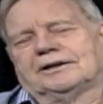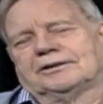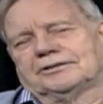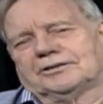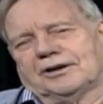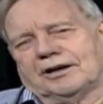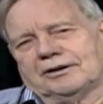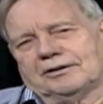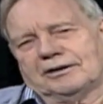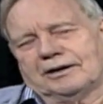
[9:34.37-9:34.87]

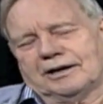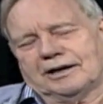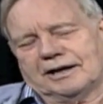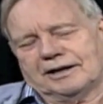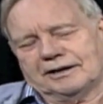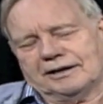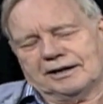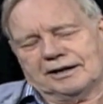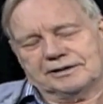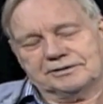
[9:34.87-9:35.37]
so I,
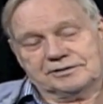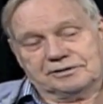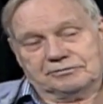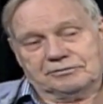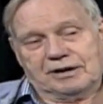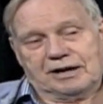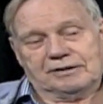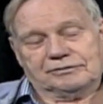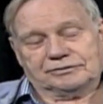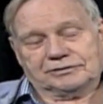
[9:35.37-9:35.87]
I, I, said,
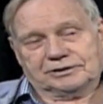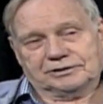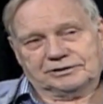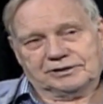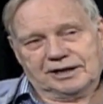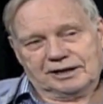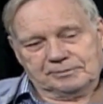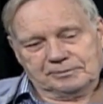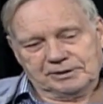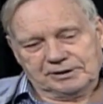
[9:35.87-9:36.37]
Ralph, it's going to
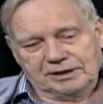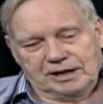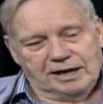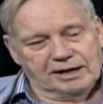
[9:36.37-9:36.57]
take me.